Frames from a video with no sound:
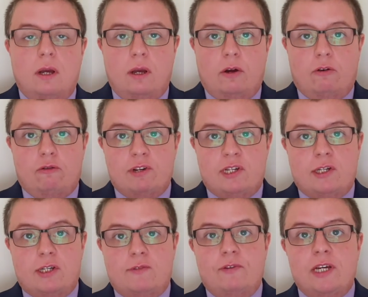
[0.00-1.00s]
And
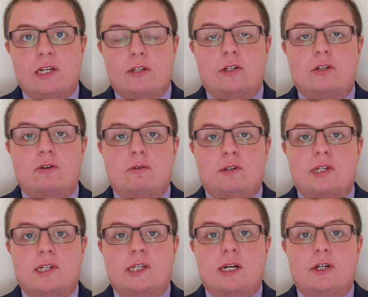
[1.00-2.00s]
Christus Victor talks
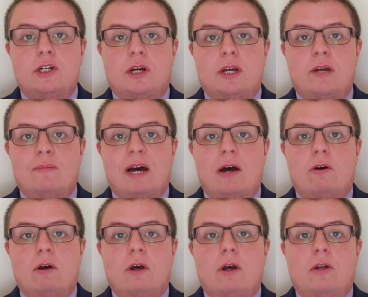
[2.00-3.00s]
essentially
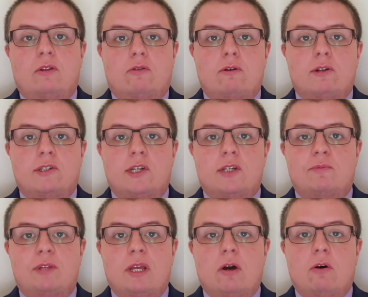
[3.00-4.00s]
about the cross as
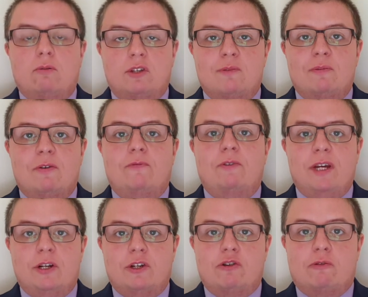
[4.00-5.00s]
the ultimate
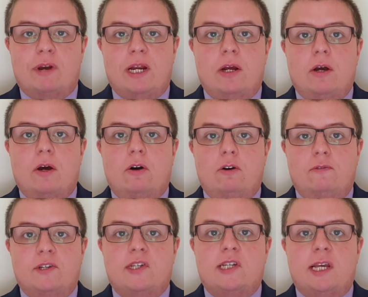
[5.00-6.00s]
victory over
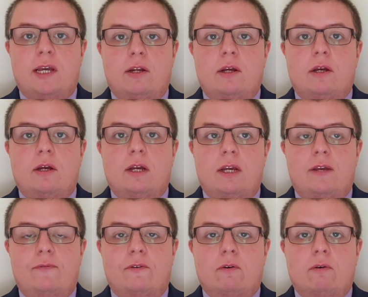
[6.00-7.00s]
sin,
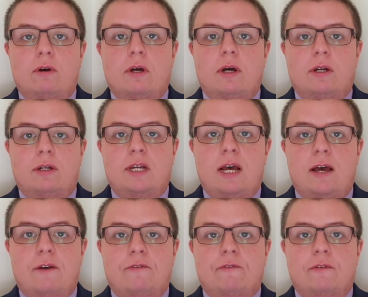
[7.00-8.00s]
evil, and
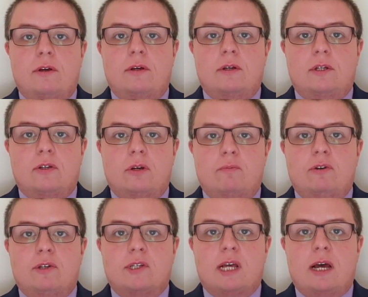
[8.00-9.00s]
death. So it
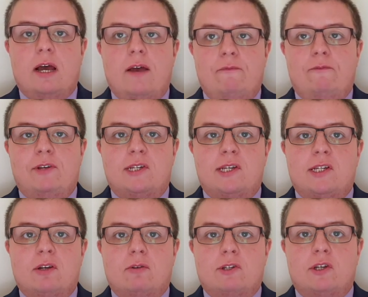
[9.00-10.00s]
puts that emphasis
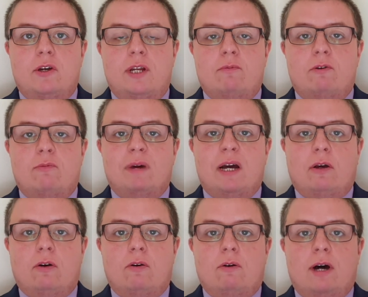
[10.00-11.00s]
on turning what might
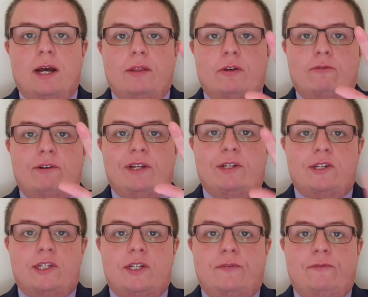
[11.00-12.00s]
look like the
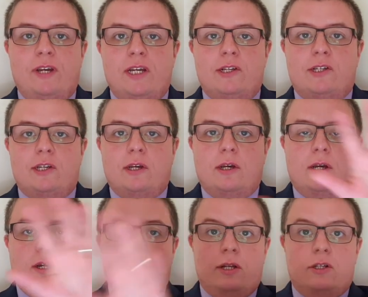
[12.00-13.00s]
greatest defeat
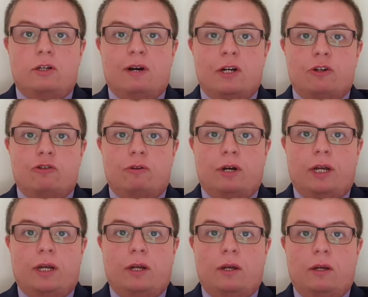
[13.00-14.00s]
into
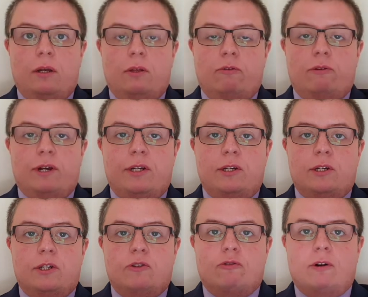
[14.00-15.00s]
actually the
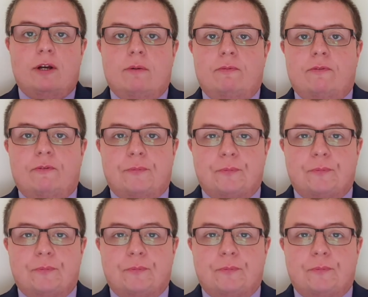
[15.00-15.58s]
greatest triumph.